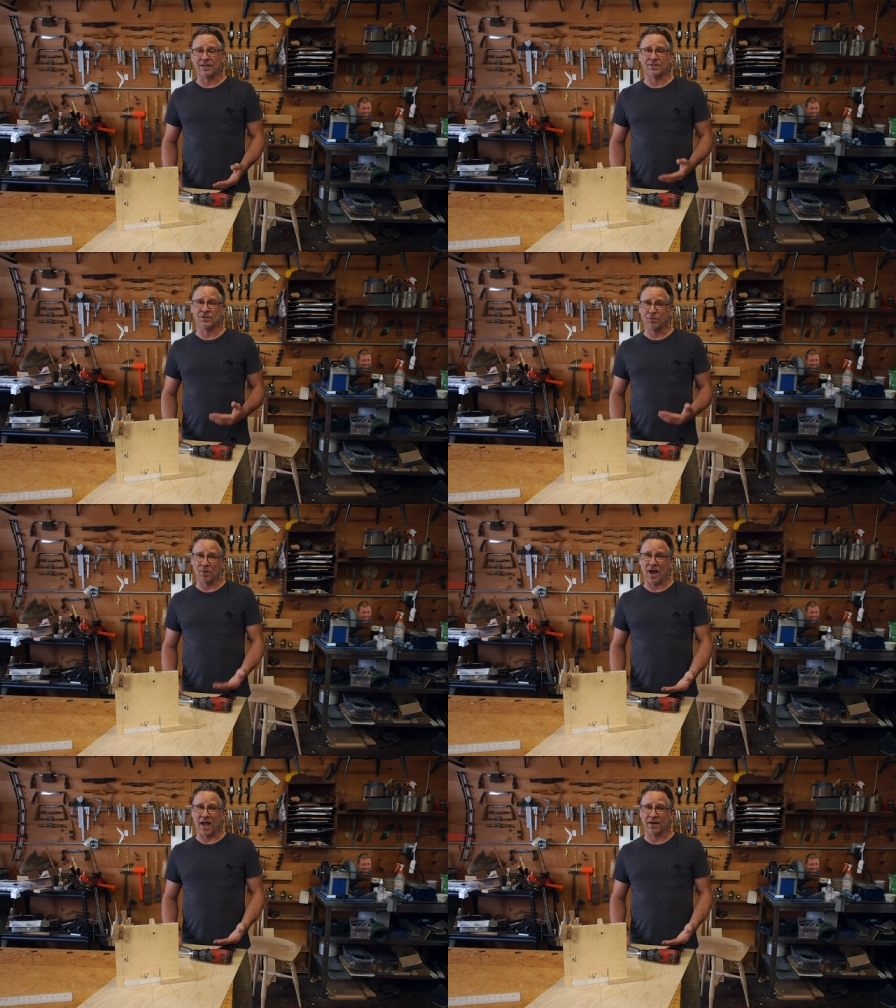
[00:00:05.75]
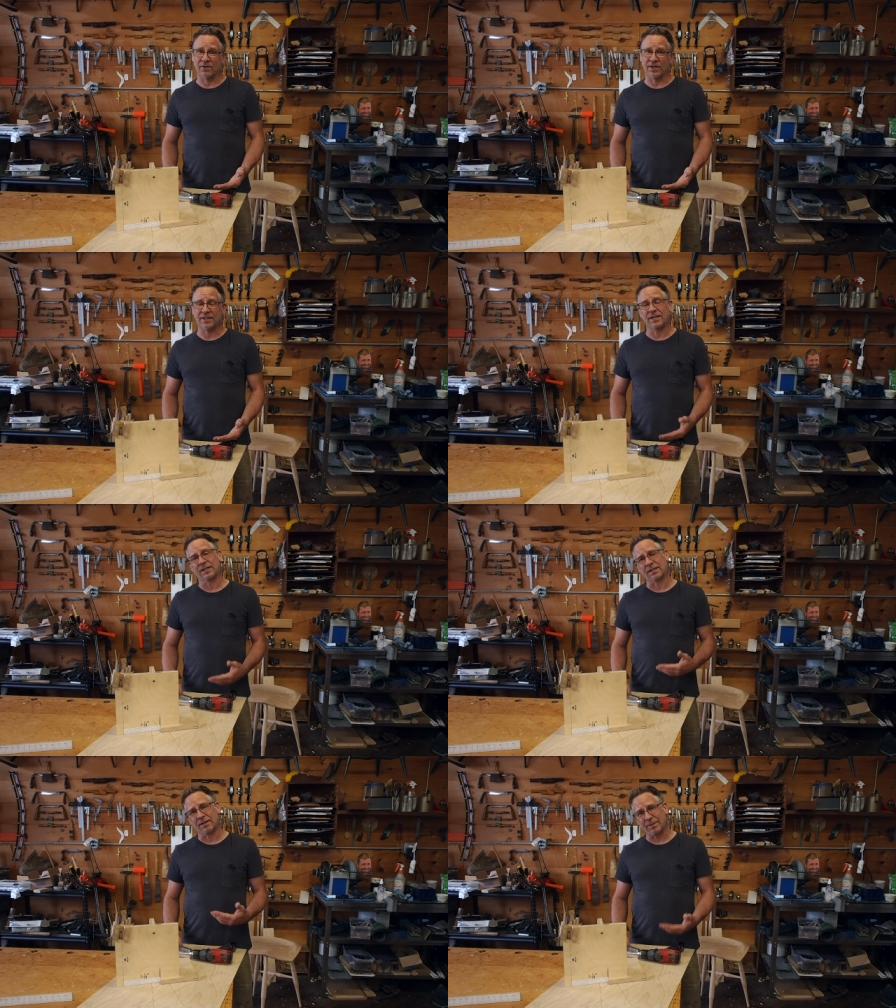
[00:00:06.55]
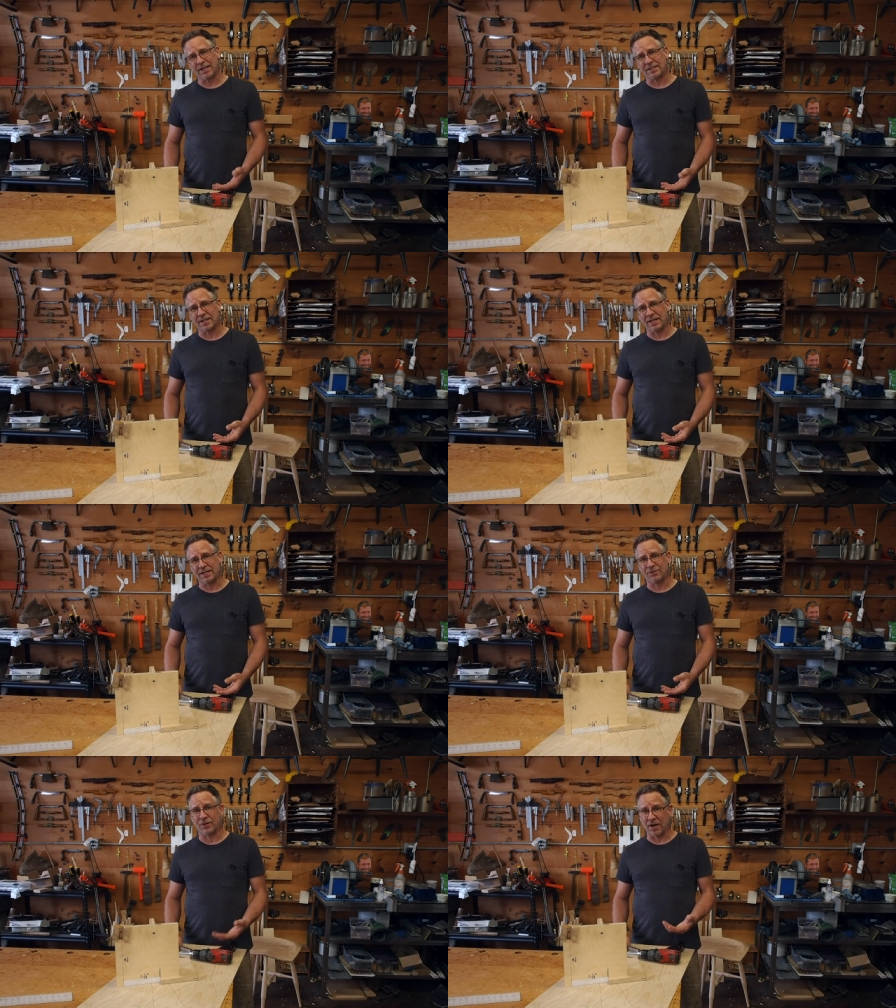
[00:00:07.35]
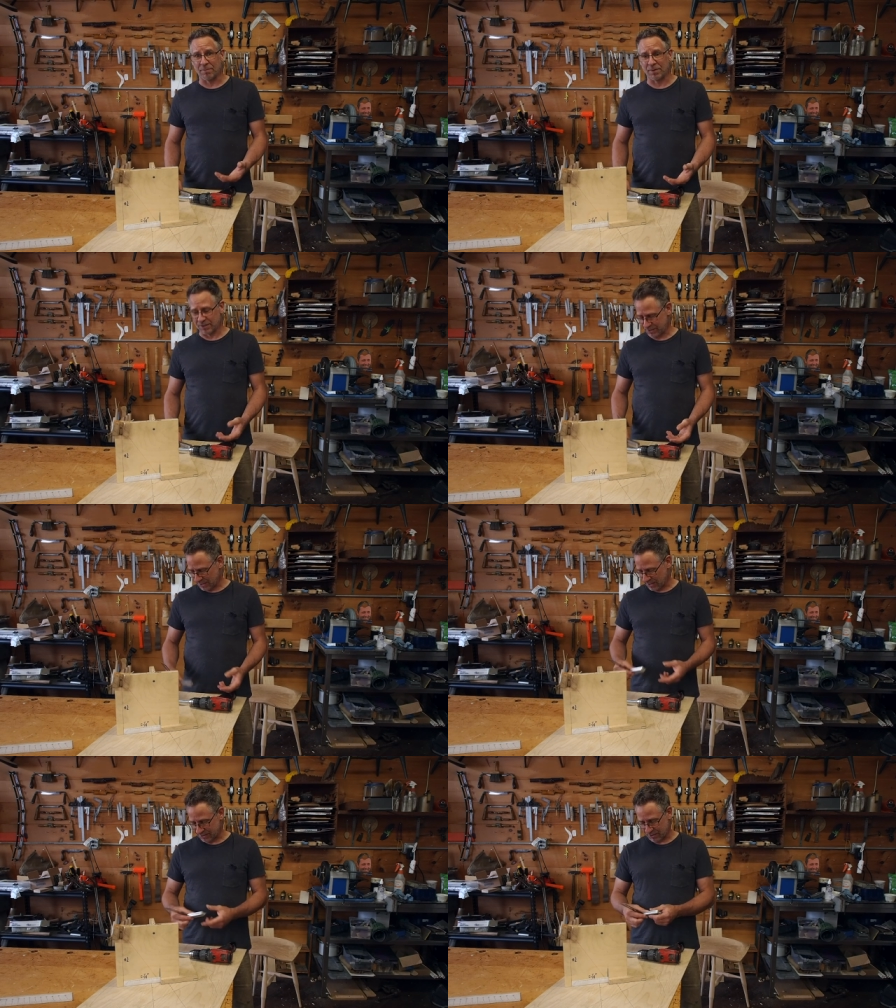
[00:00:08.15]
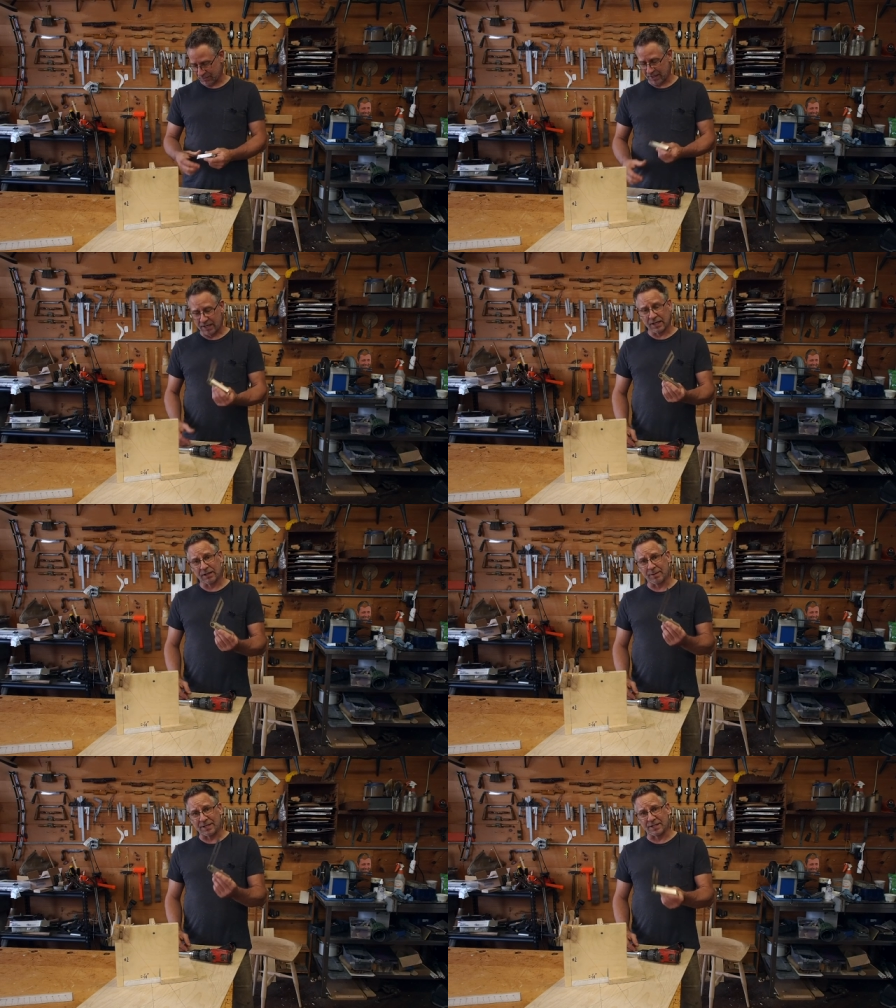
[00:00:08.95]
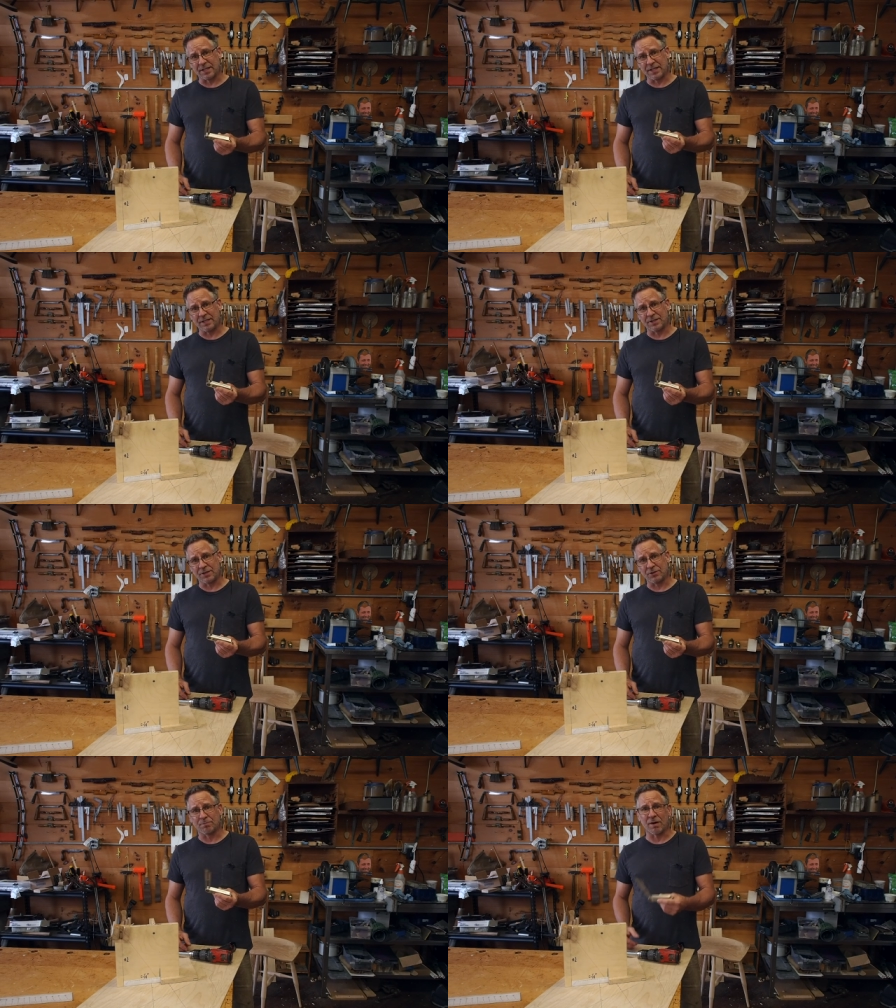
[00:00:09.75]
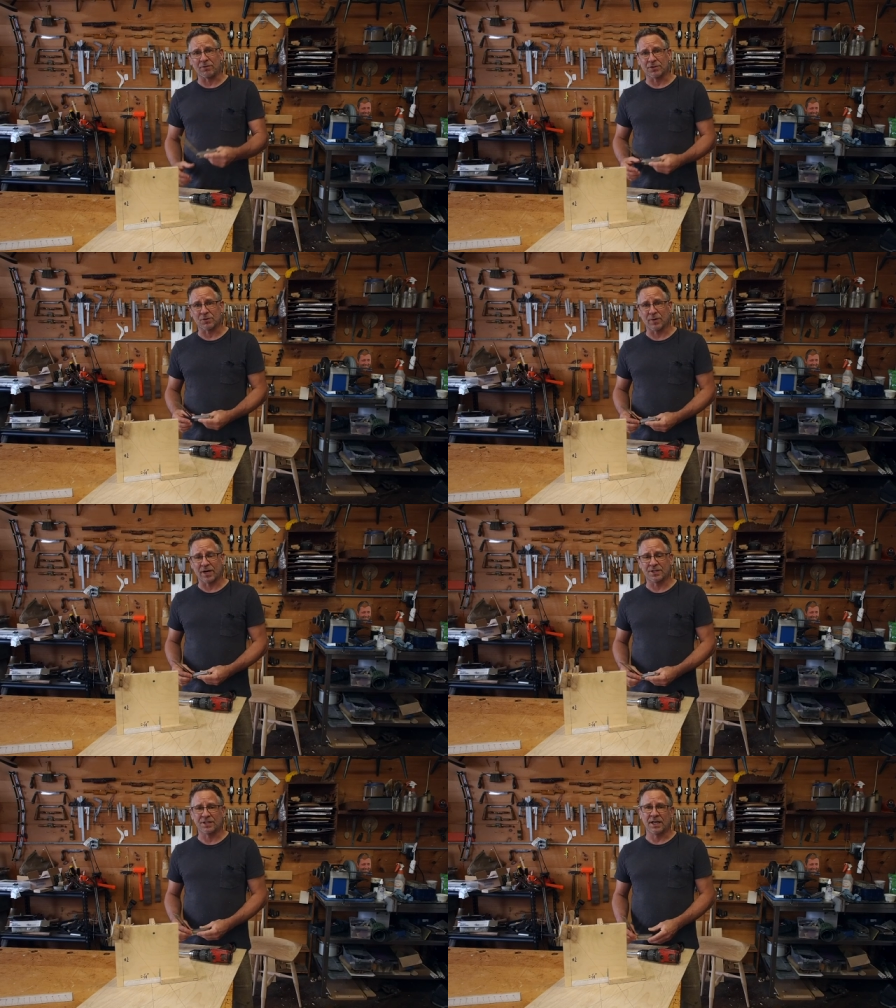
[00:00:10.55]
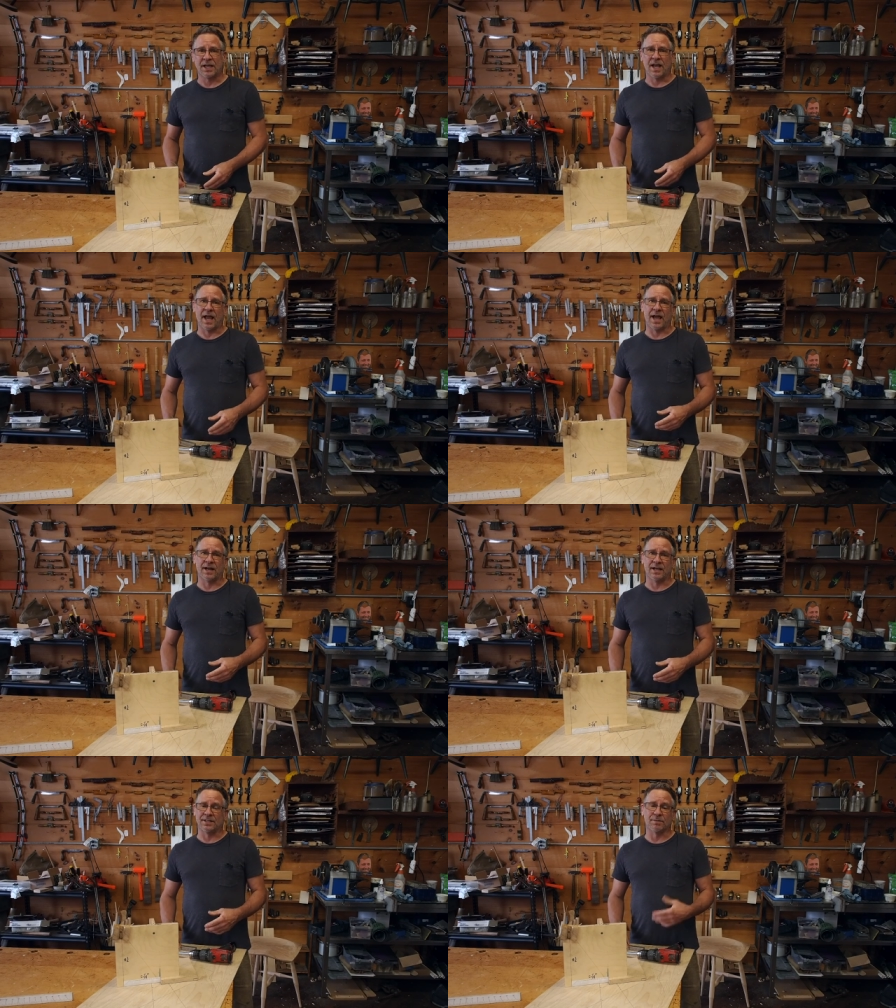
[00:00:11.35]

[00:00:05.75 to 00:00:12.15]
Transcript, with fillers: It's super accurate, it eliminates the needs for numbers, it also eliminates the need to use bevel squares, and it's the